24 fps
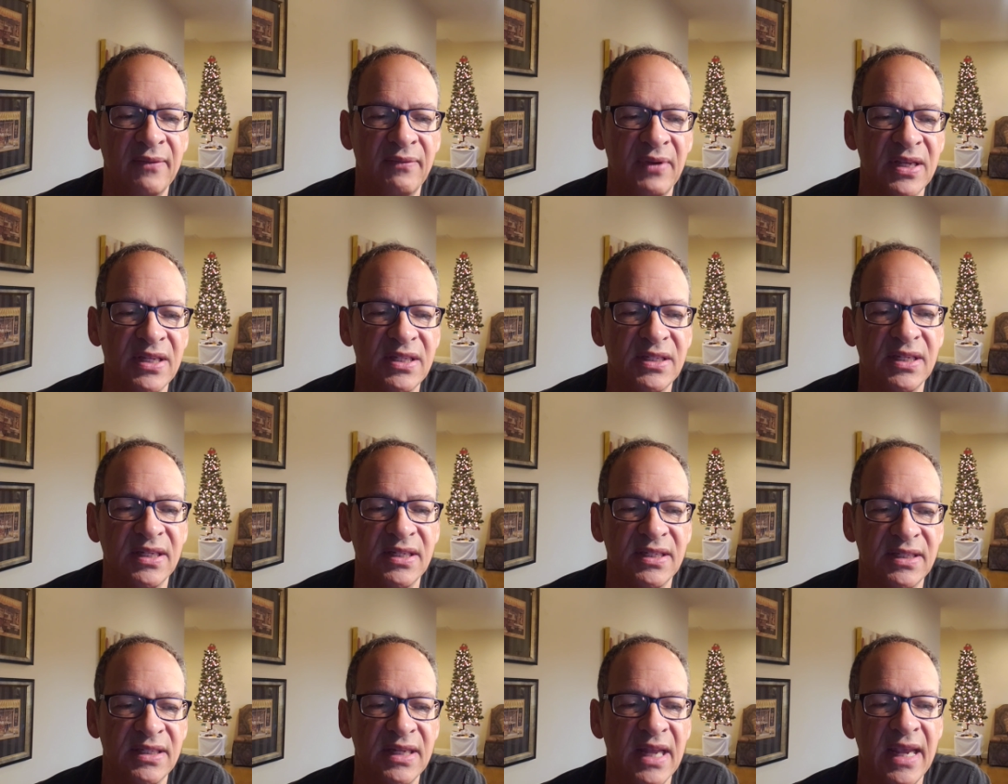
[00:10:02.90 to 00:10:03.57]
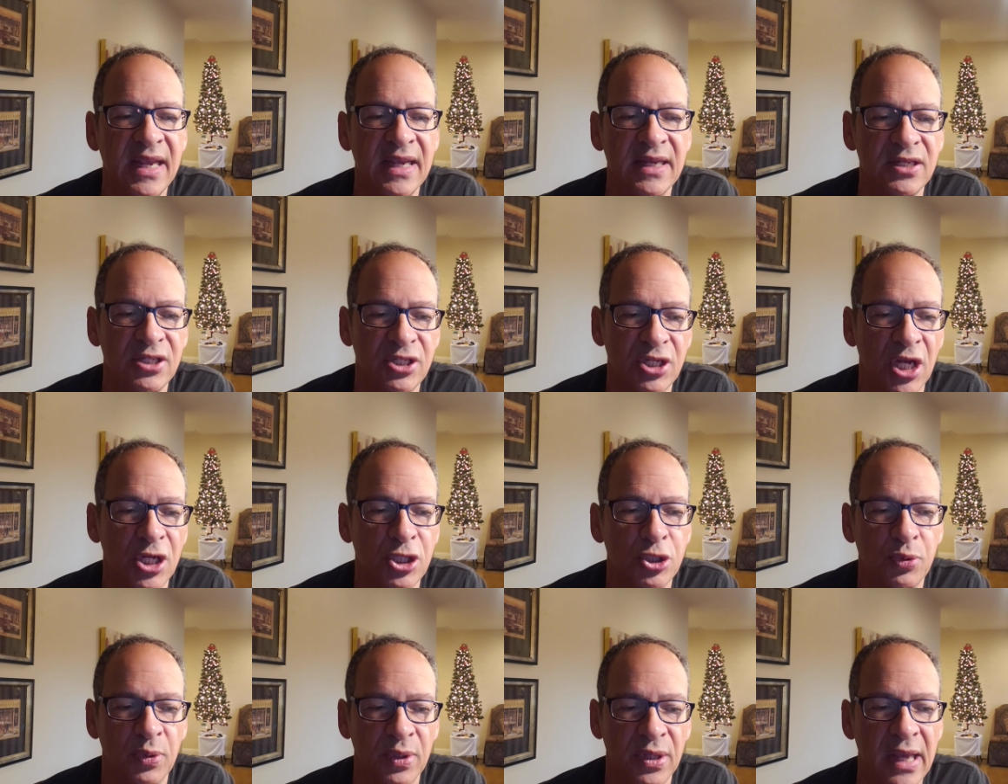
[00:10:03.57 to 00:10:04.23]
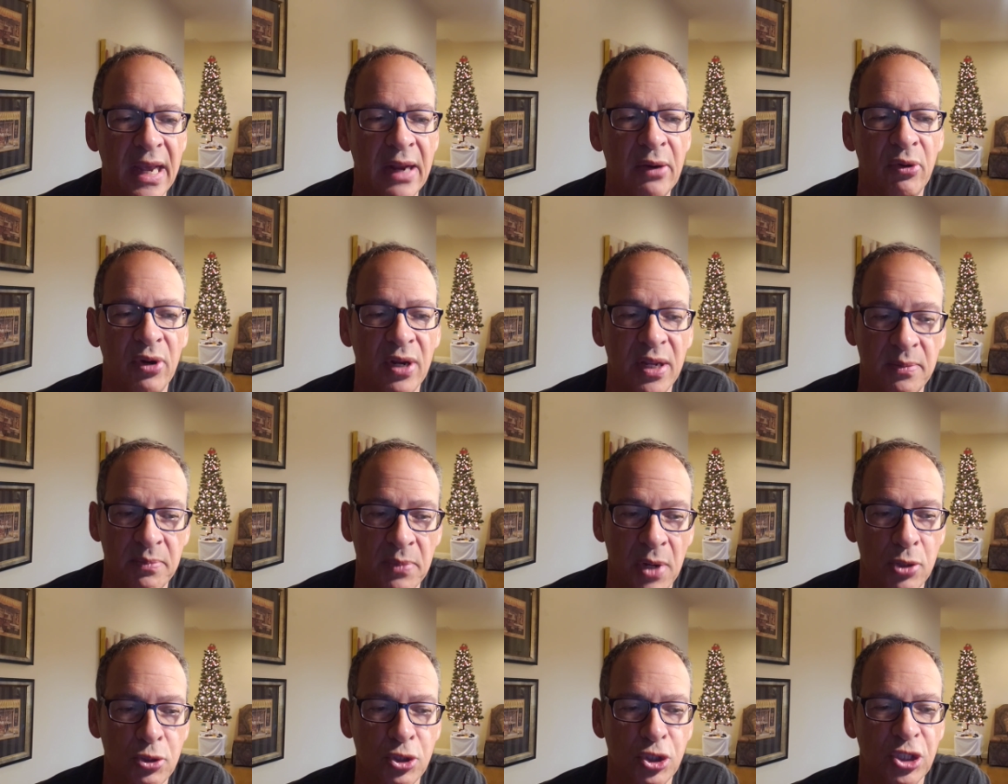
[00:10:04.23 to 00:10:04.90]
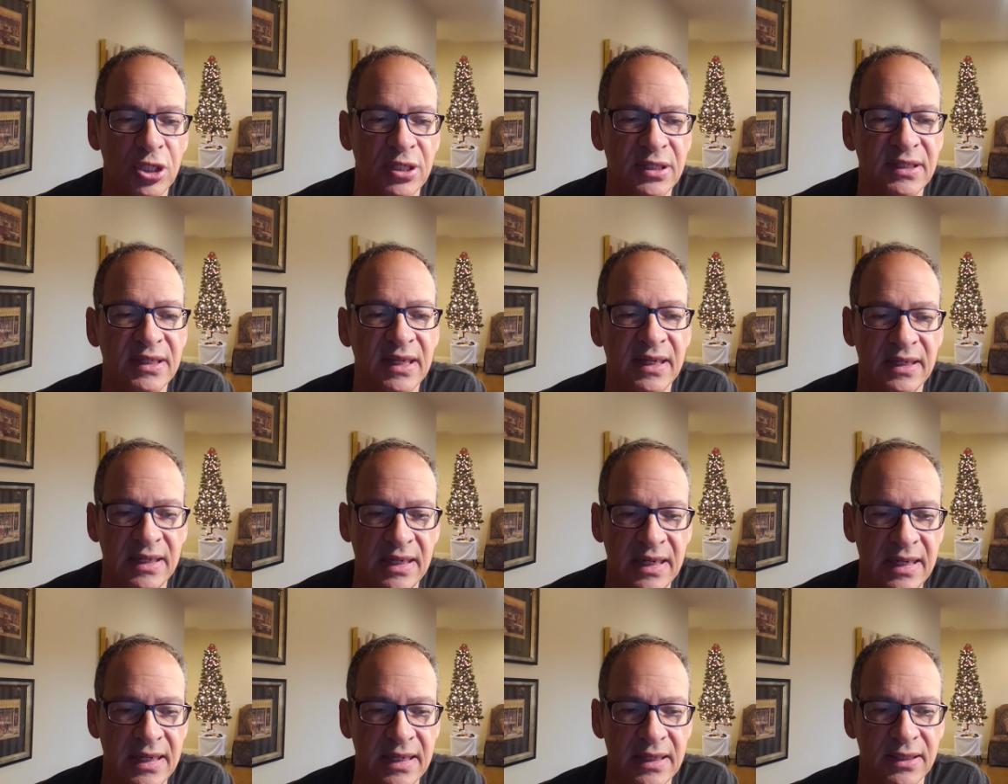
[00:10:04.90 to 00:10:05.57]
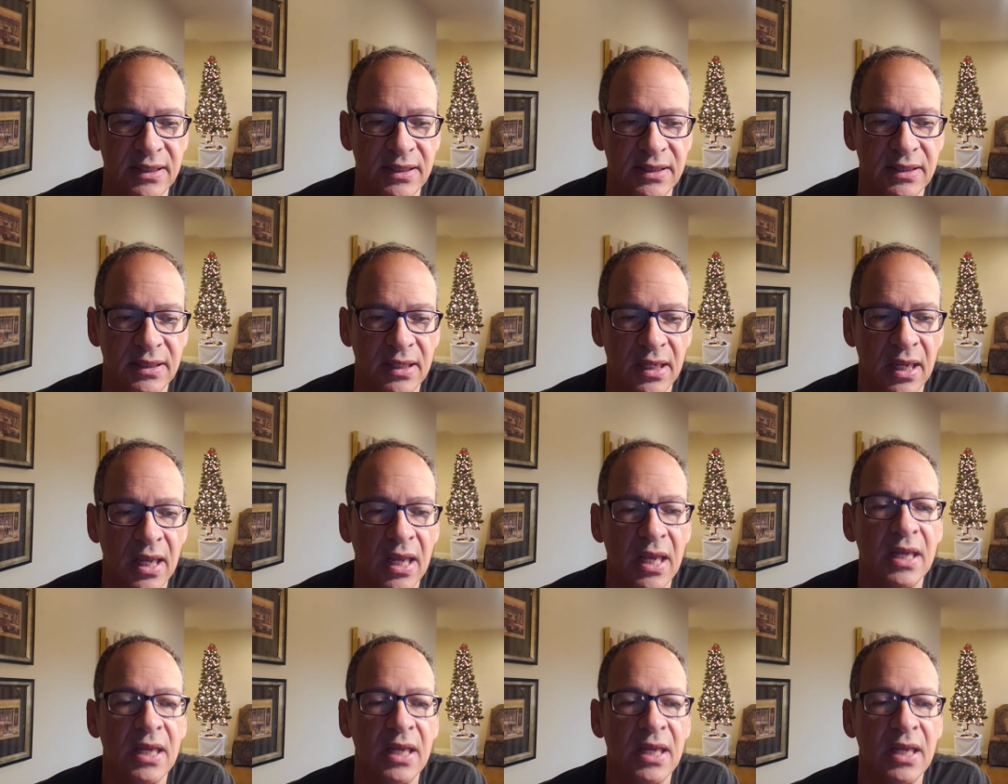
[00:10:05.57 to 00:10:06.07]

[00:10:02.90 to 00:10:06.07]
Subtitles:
of us to stay in touch with our emotions and needs.